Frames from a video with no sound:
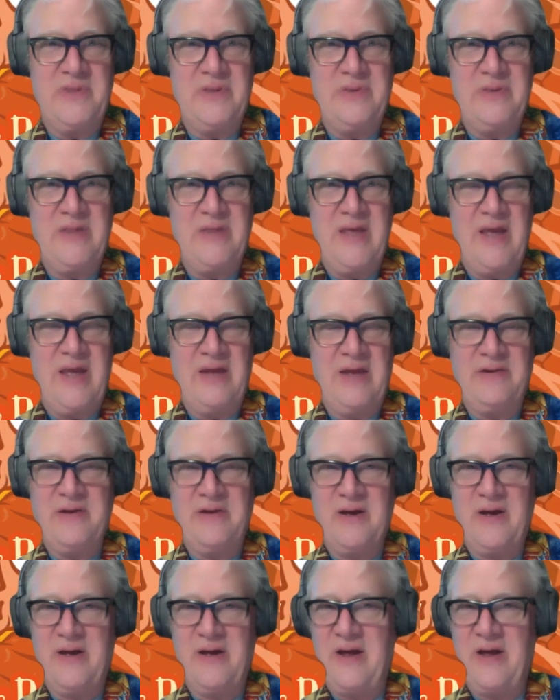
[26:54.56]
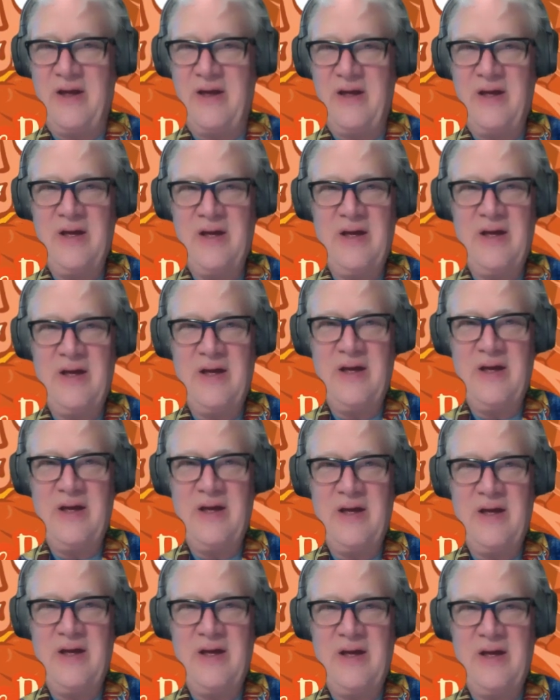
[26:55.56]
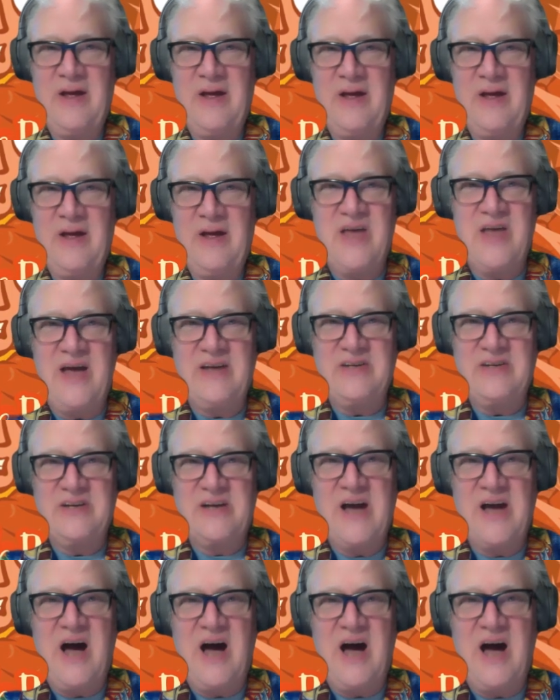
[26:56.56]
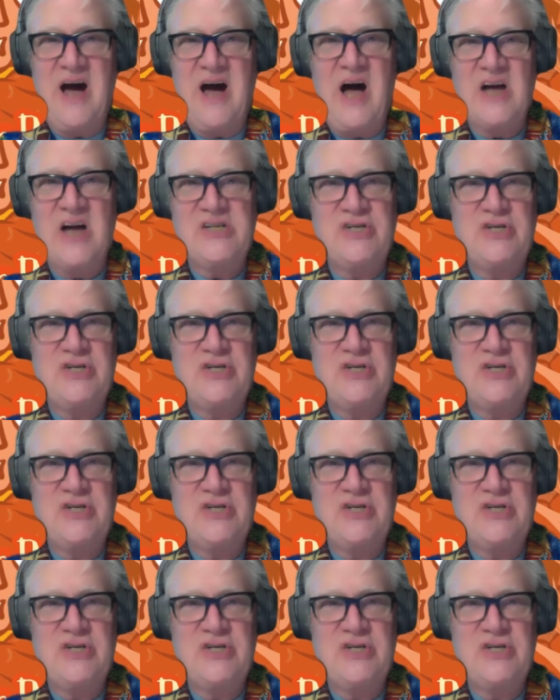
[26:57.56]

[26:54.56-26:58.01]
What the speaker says: had to change that to "gosh."